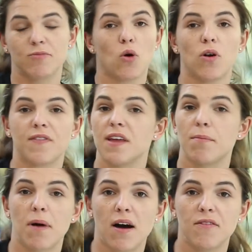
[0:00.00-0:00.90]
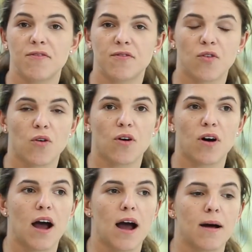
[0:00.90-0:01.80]
All of the above
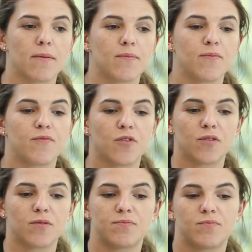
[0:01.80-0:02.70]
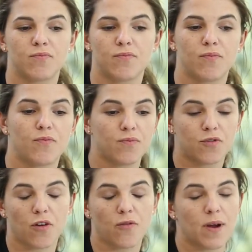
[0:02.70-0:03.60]
for for
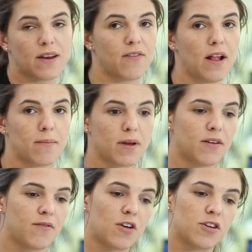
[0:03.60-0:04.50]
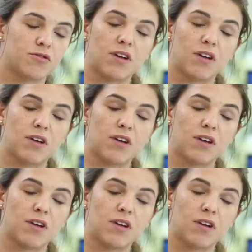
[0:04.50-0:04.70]
software development, virtual